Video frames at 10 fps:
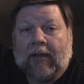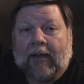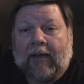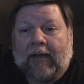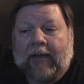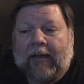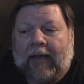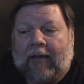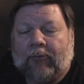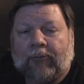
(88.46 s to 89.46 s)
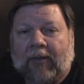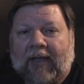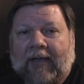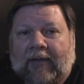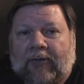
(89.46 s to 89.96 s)
I was
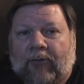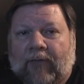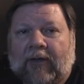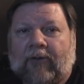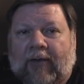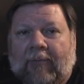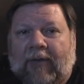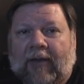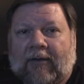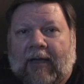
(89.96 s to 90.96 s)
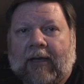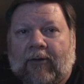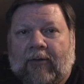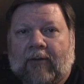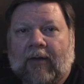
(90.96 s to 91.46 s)
planning to videotape the
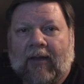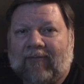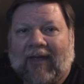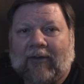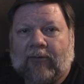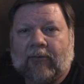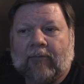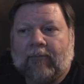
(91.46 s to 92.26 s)
entire event,